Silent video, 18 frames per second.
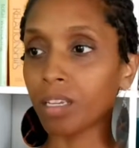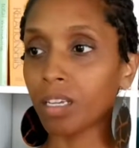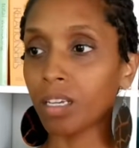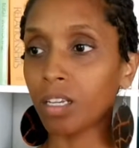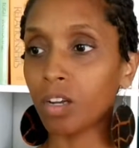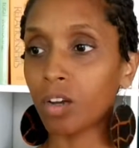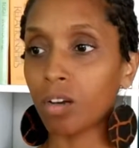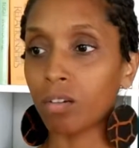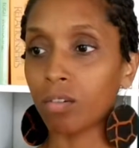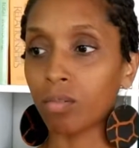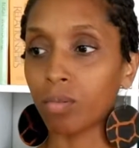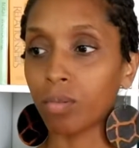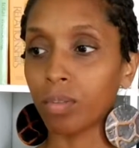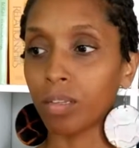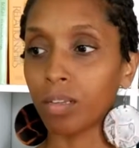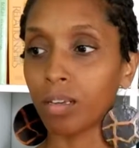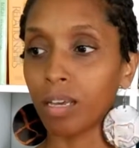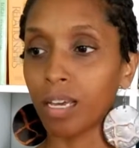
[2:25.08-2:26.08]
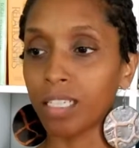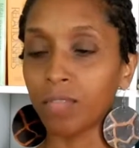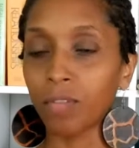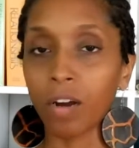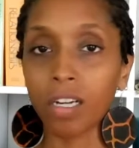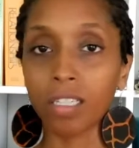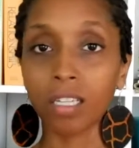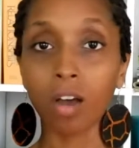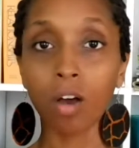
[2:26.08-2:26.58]
You know, as
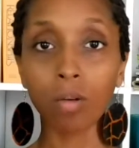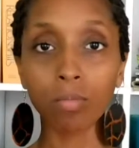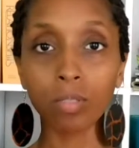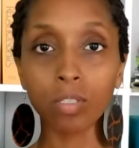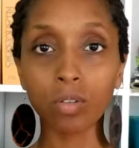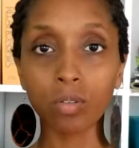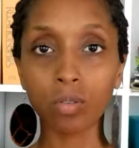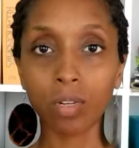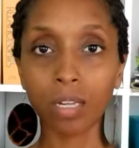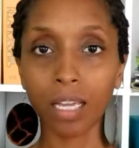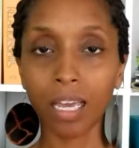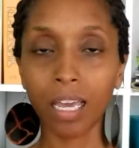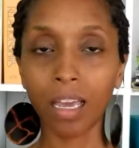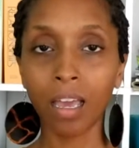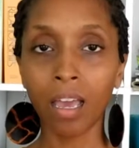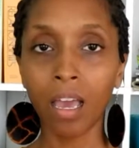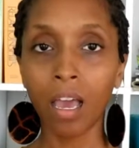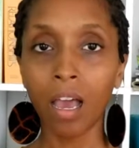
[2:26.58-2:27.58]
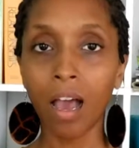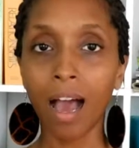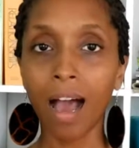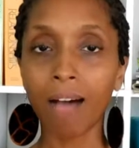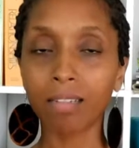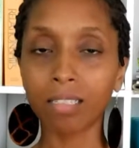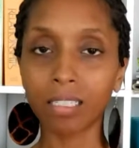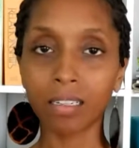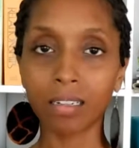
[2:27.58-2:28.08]
far as homeschooling,
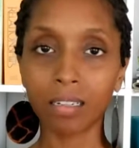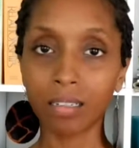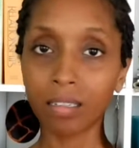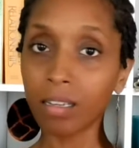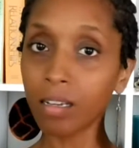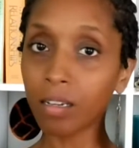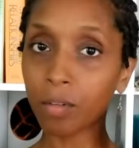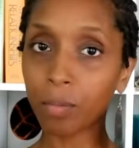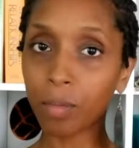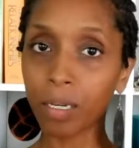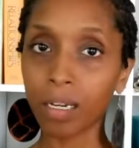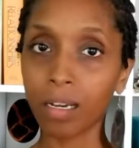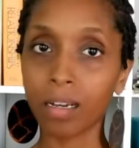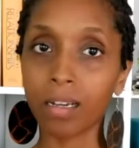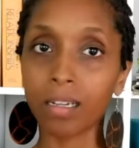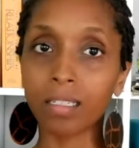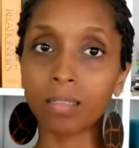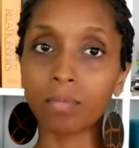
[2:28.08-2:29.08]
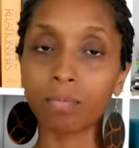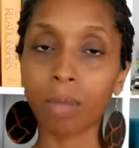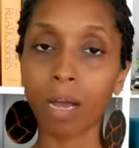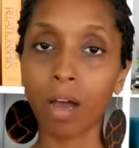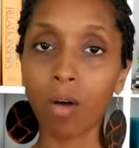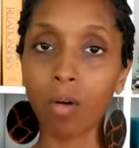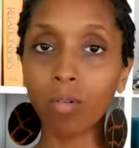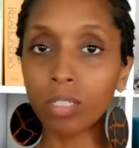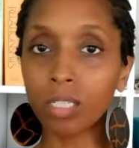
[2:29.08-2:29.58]
how is it going to look? Because my
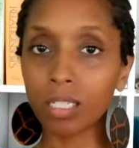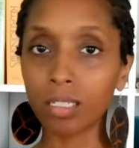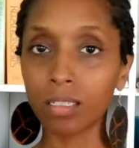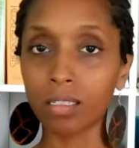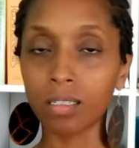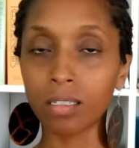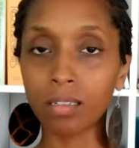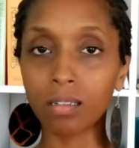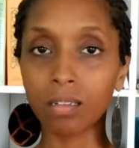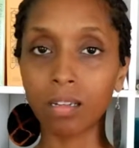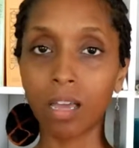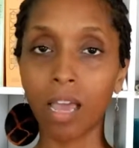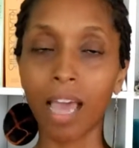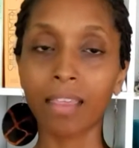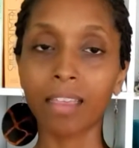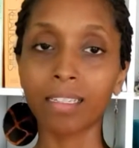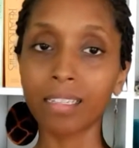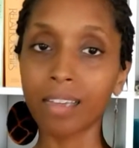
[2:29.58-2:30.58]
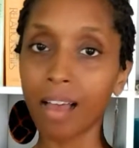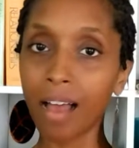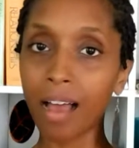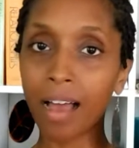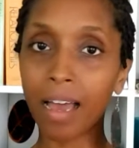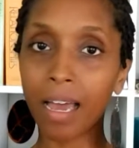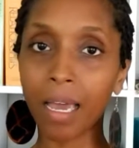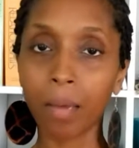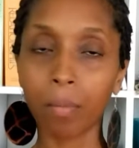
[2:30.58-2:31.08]
oldest at the
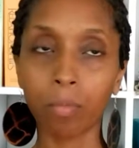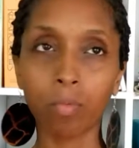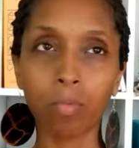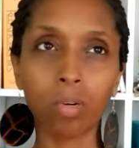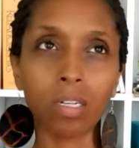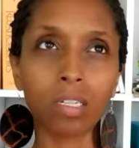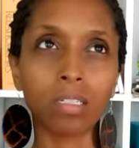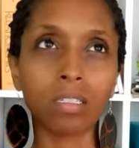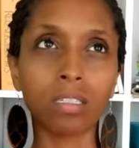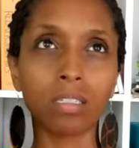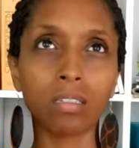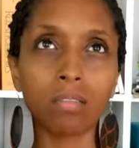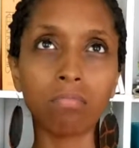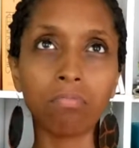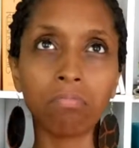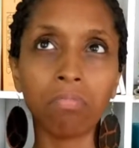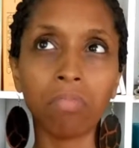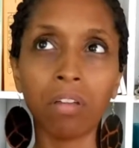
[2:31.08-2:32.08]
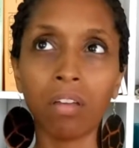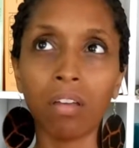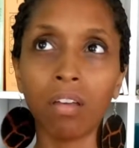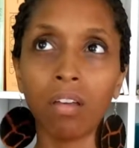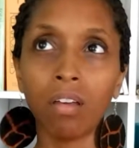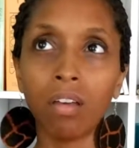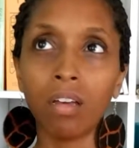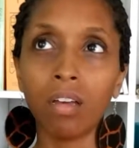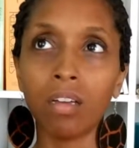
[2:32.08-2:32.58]
time was
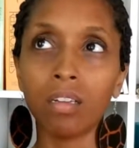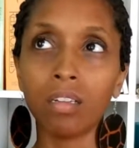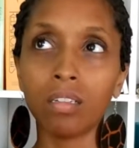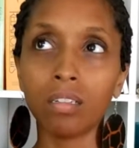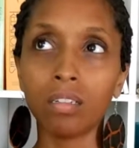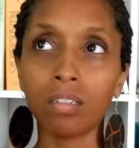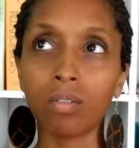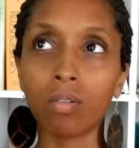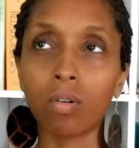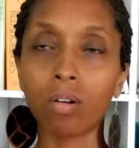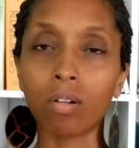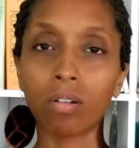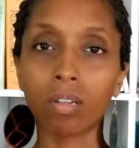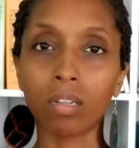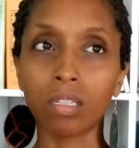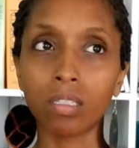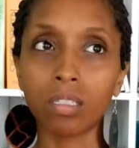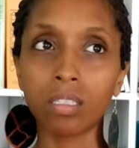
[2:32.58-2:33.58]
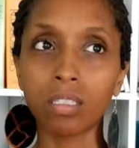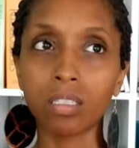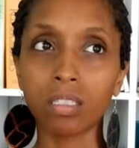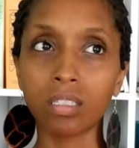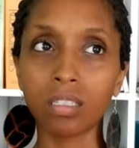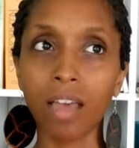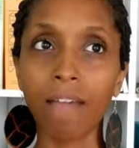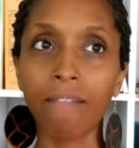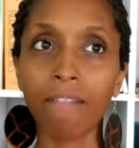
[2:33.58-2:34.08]
going on
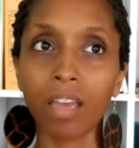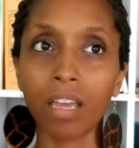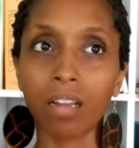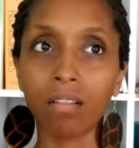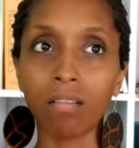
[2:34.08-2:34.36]
7.